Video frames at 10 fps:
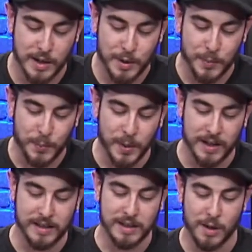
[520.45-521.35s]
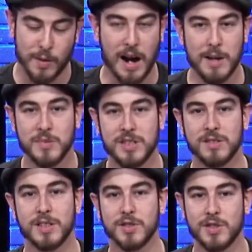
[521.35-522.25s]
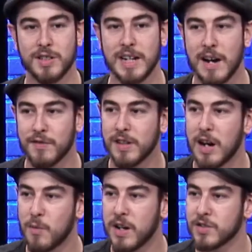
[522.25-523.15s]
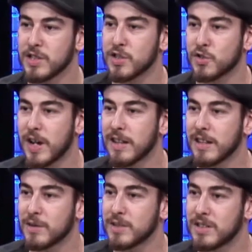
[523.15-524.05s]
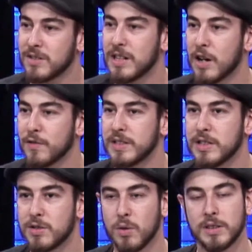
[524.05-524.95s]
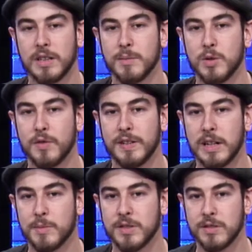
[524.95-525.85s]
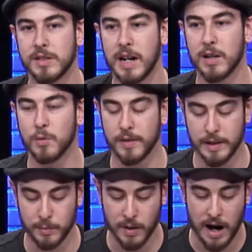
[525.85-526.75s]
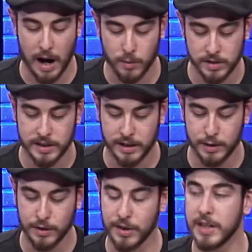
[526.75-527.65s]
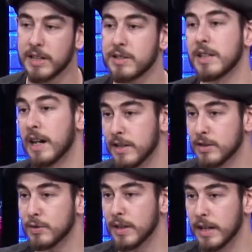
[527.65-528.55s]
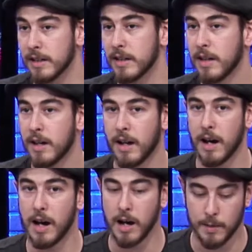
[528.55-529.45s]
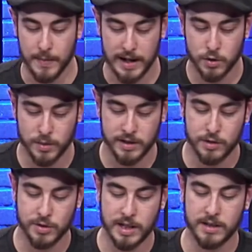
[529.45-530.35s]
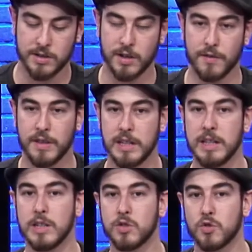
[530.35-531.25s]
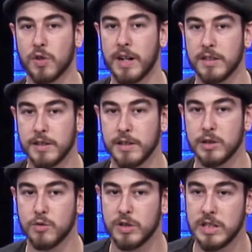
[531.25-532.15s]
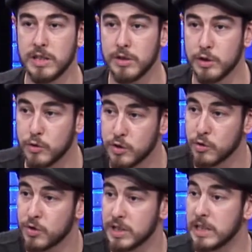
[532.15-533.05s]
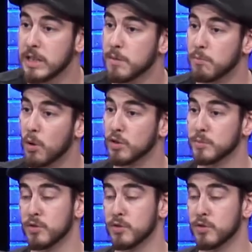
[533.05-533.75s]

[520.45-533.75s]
But you know, I'm still concerned. After I watched this trailer, I was still not really sold on the movie, and I'm still kind of worried. But I will tell you the things that I do like. Um, at twenty-two seconds of the trailer, you de you do see multiple